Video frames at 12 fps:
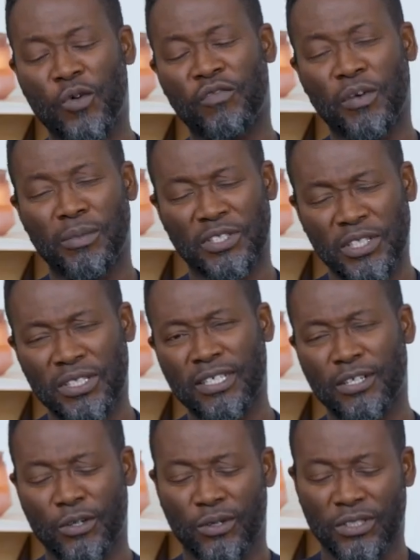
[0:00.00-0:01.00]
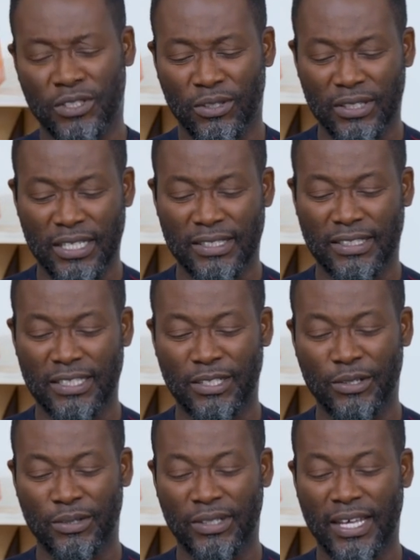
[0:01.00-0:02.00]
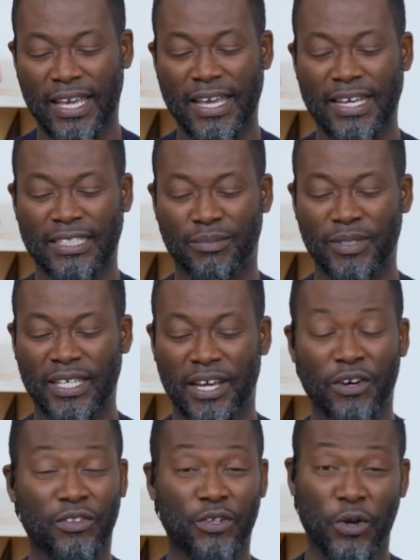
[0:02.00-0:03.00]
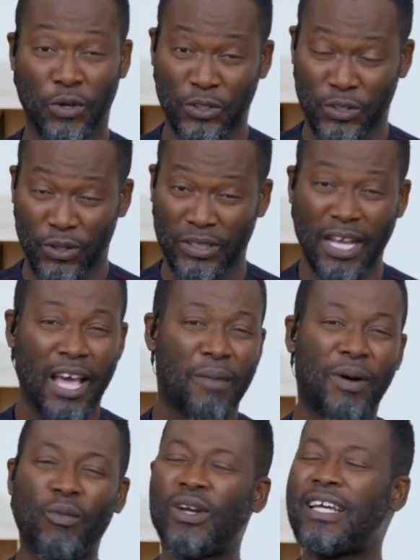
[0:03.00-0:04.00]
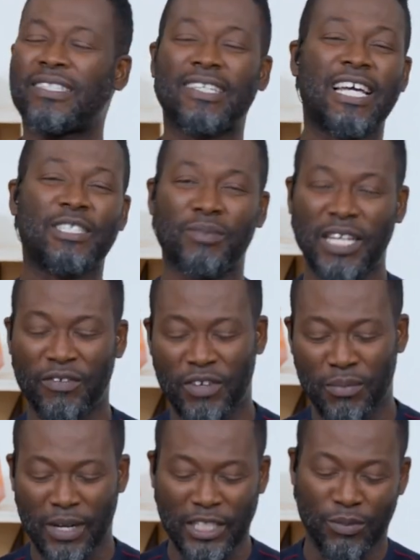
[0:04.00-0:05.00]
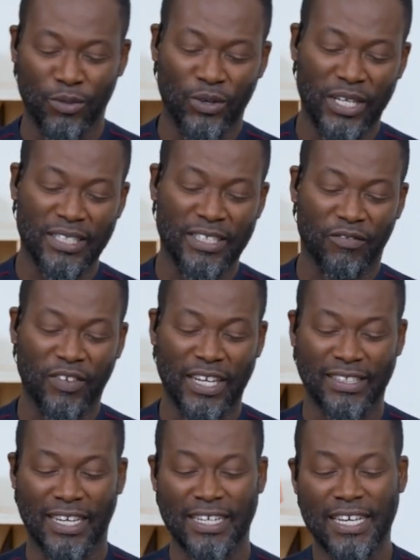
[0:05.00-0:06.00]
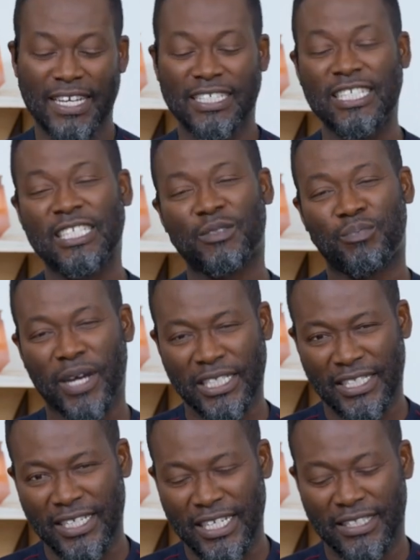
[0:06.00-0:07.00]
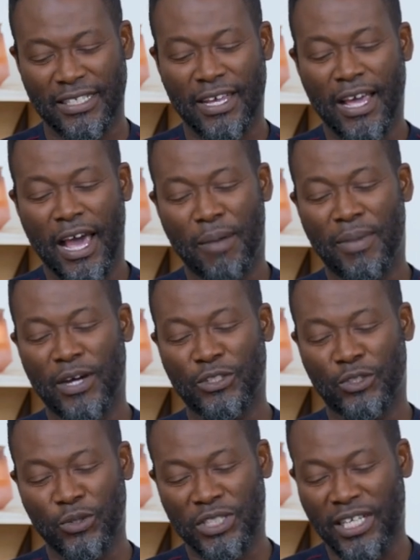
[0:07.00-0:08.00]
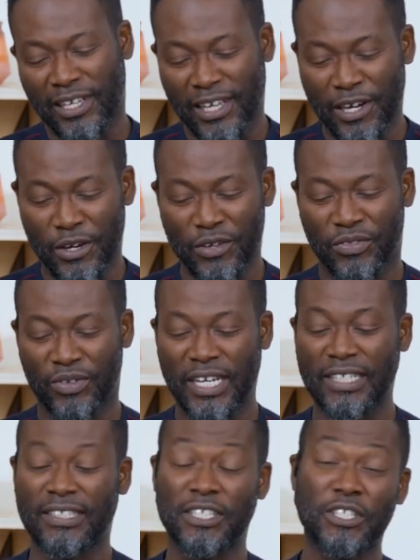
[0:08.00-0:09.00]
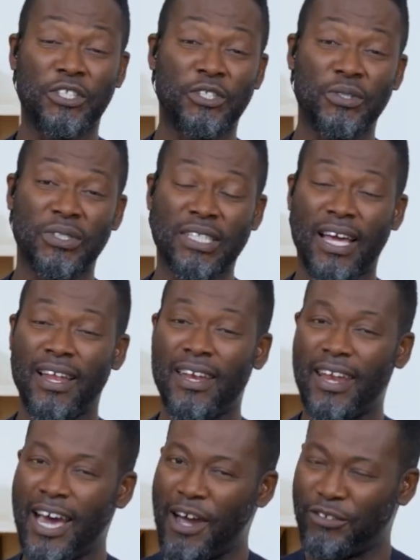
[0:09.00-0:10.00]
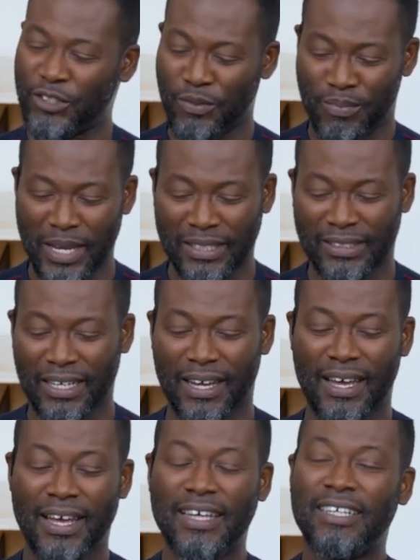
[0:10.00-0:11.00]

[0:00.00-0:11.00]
own pharmaceutical consultancy called the ASB Health Consult. But what excites me even much more is the fact that she's passionate about social health related issues and loves to mentor